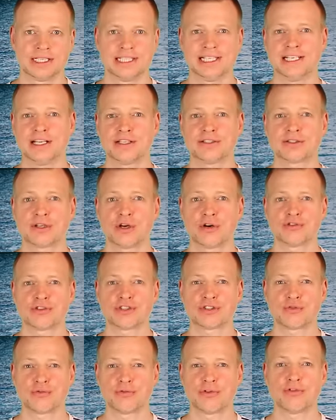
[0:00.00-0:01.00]
Let us go
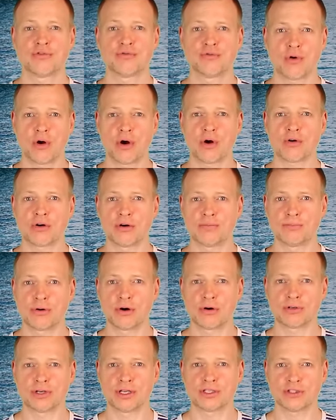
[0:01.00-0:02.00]
through the four
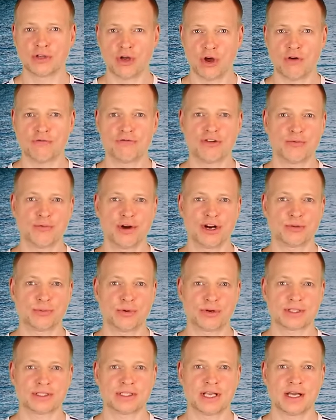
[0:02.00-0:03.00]
components of the
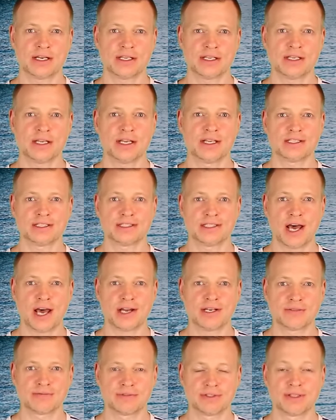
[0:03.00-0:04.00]
Redrock Study,
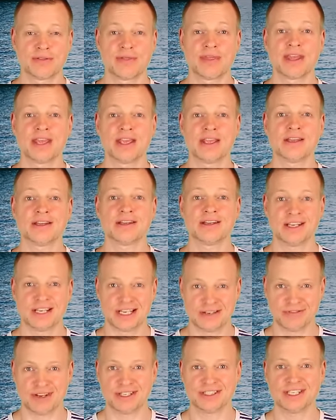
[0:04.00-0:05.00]
starting with the
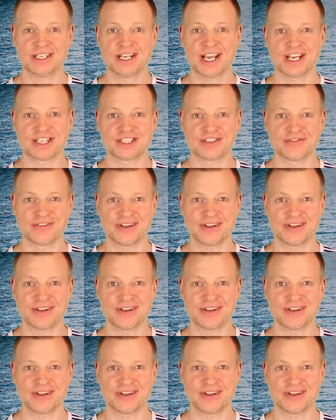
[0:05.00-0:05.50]
investigation